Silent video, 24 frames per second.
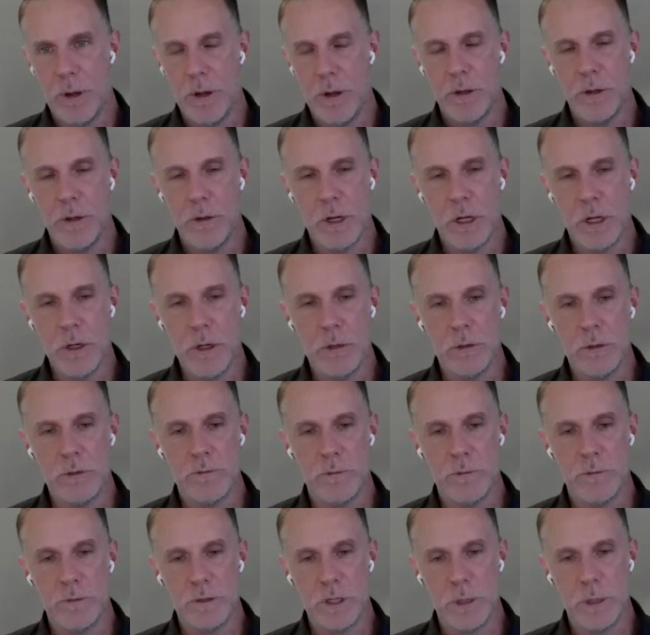you can use
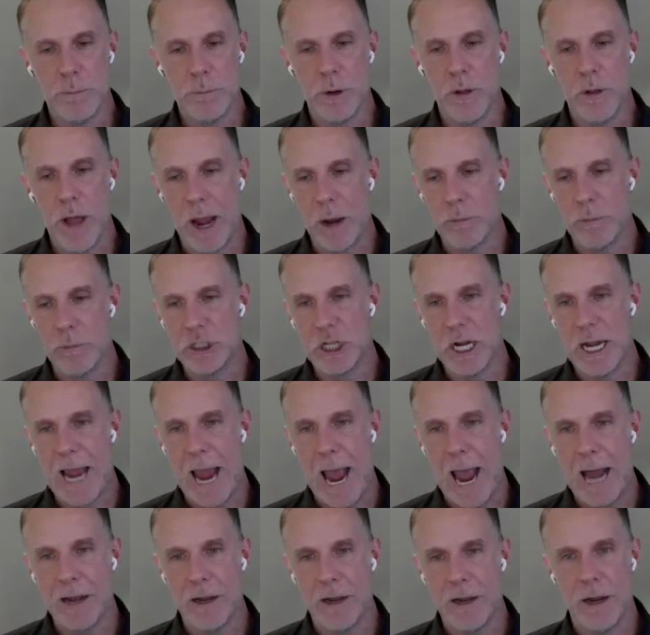simple language
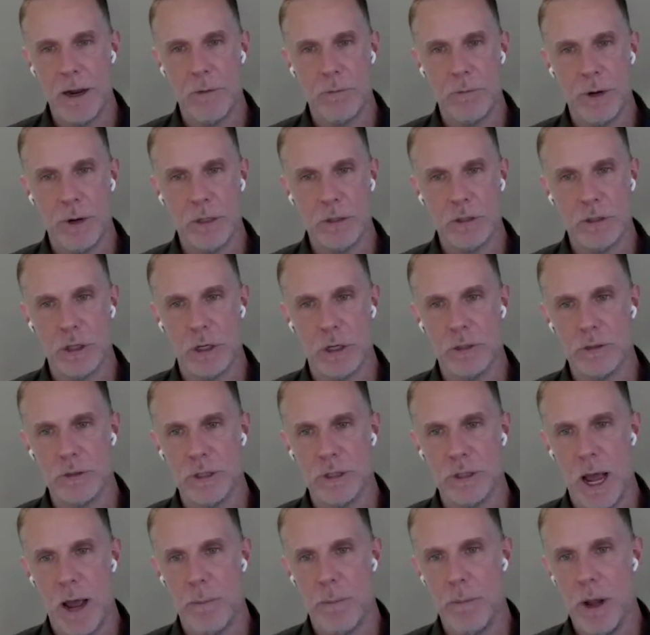again, and it reassures
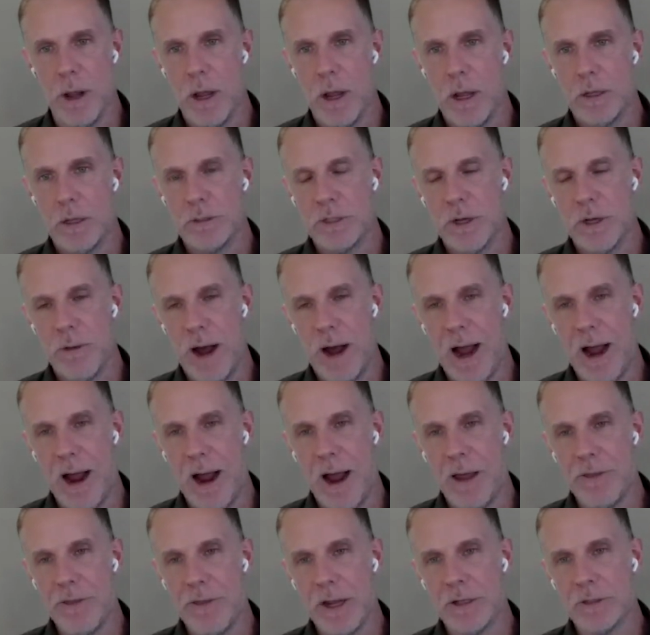them. So
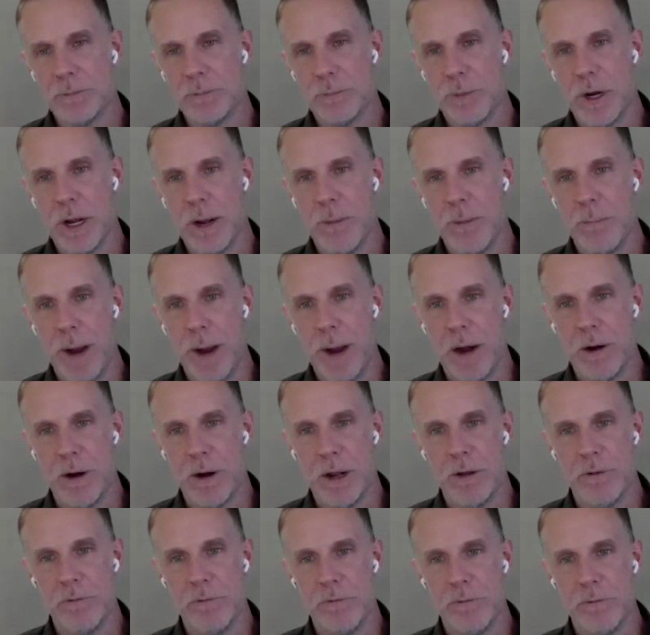I think it's pretty
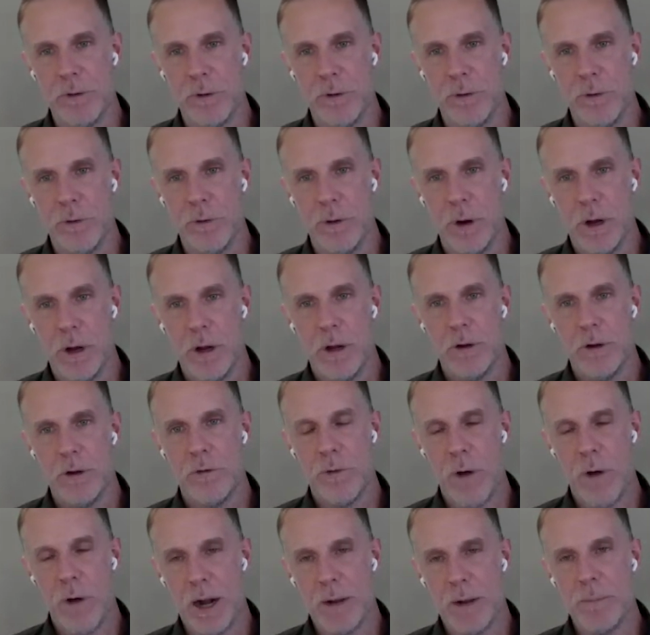imperative to
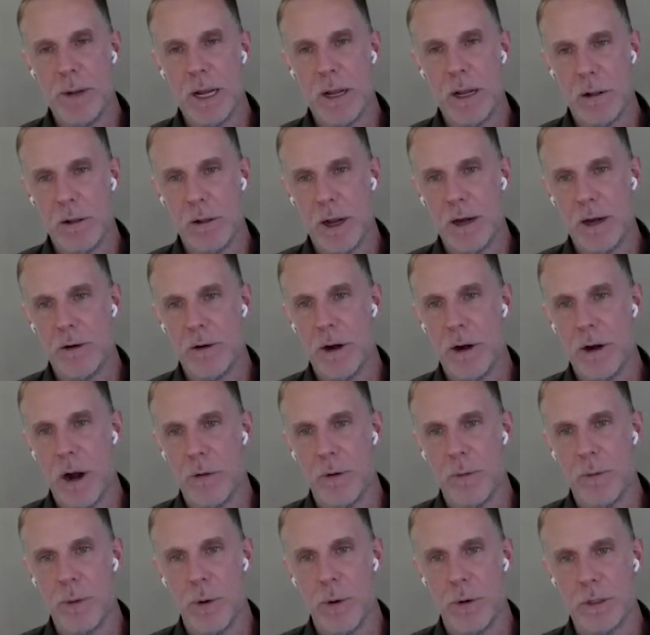try to be clear in our
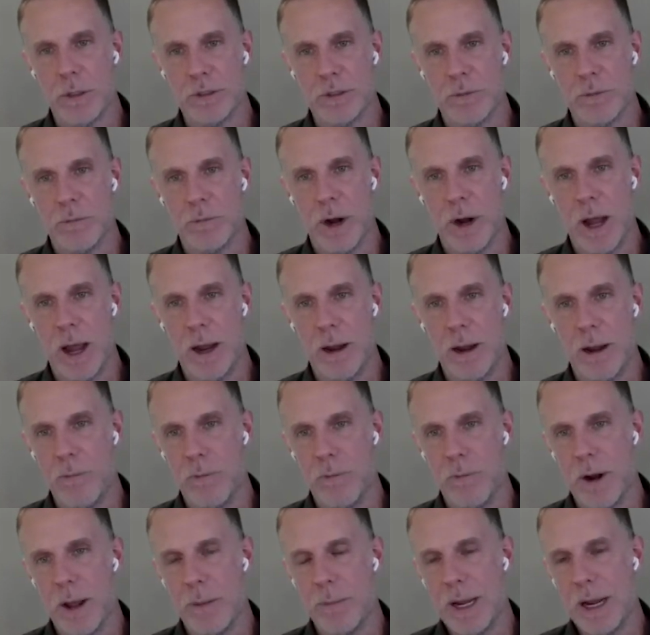reports. And when
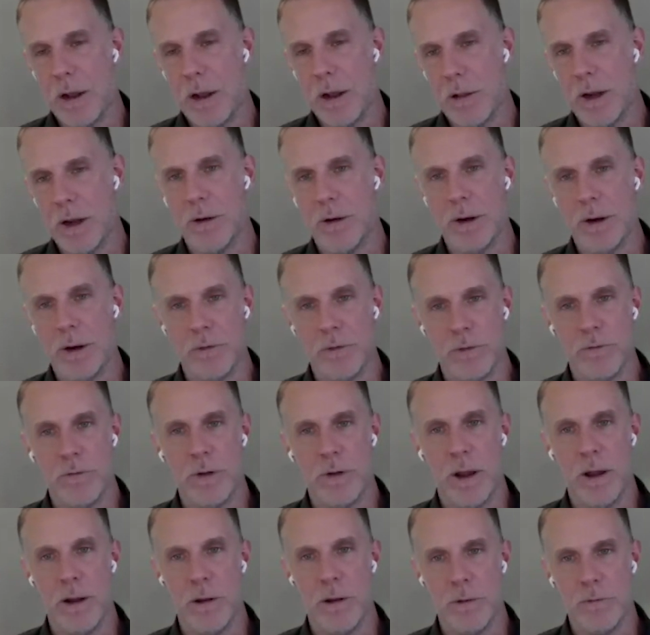I mean clear, it's
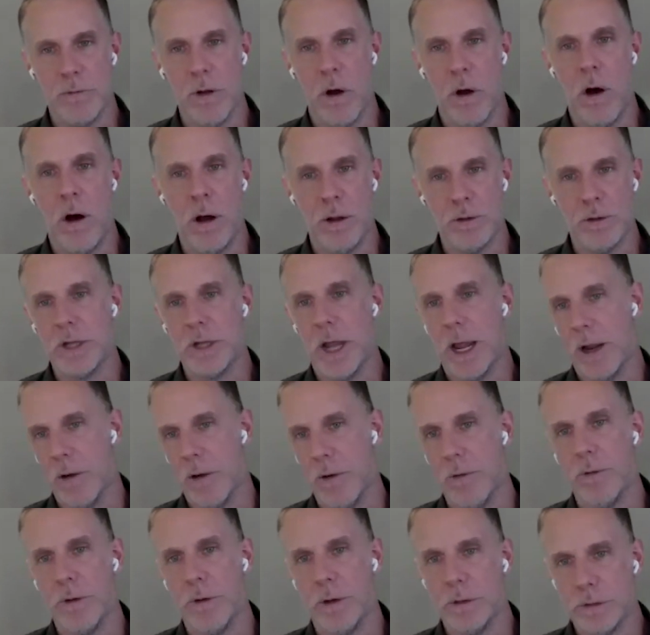to all
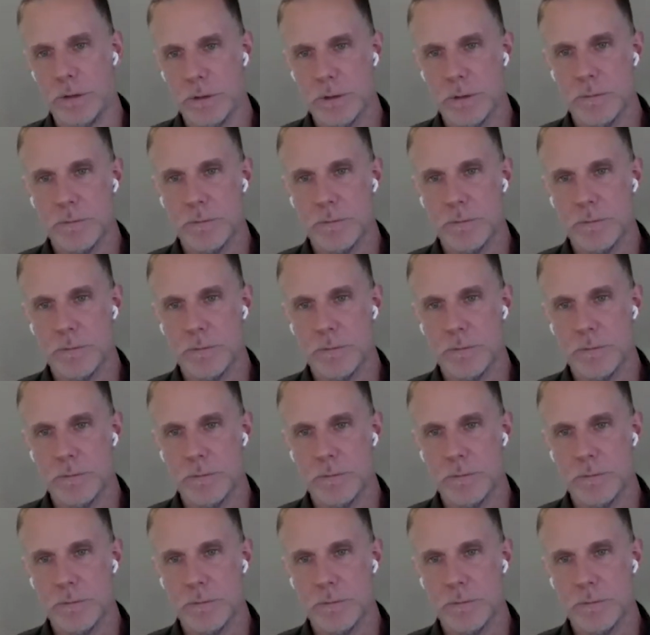stakeholders.